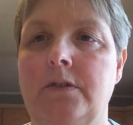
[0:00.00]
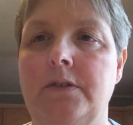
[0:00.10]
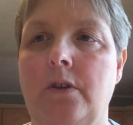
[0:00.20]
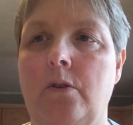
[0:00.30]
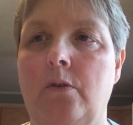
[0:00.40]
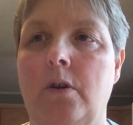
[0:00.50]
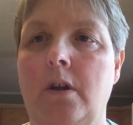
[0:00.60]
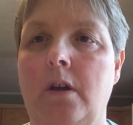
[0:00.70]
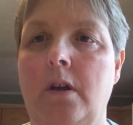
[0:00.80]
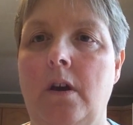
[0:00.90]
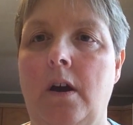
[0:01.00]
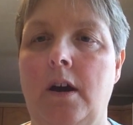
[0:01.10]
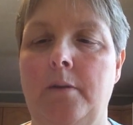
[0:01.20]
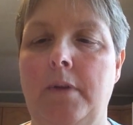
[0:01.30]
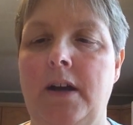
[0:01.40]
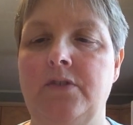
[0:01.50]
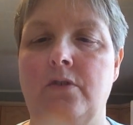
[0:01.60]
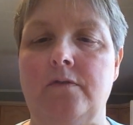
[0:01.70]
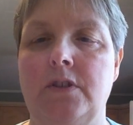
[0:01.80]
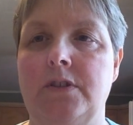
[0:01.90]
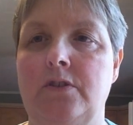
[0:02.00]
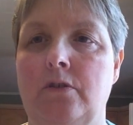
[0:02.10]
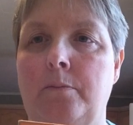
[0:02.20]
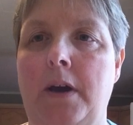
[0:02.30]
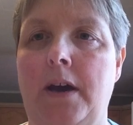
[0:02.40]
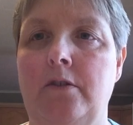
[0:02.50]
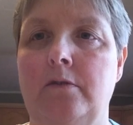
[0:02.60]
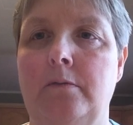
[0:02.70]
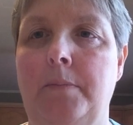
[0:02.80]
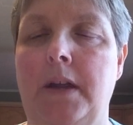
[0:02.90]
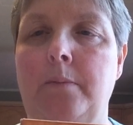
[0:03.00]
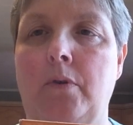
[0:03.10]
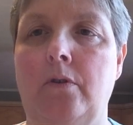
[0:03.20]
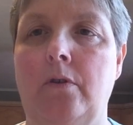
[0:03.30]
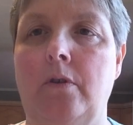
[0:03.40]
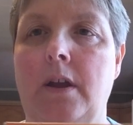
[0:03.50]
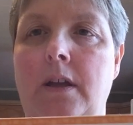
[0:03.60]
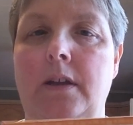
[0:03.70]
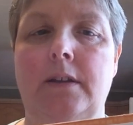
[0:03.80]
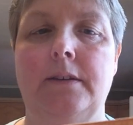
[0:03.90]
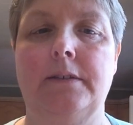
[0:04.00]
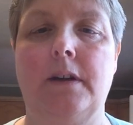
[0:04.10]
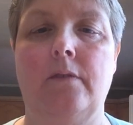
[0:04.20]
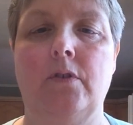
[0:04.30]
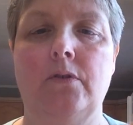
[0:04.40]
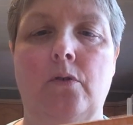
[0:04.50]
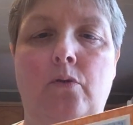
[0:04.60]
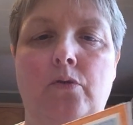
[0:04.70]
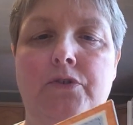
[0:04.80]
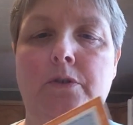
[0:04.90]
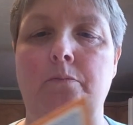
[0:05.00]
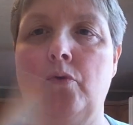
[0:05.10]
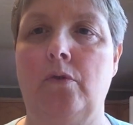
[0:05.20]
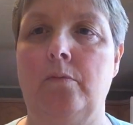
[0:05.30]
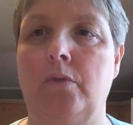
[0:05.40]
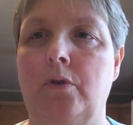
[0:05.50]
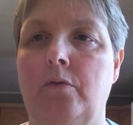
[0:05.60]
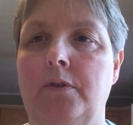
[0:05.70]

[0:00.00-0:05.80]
So I sort of just took patterned paper and covered the whole chipboard book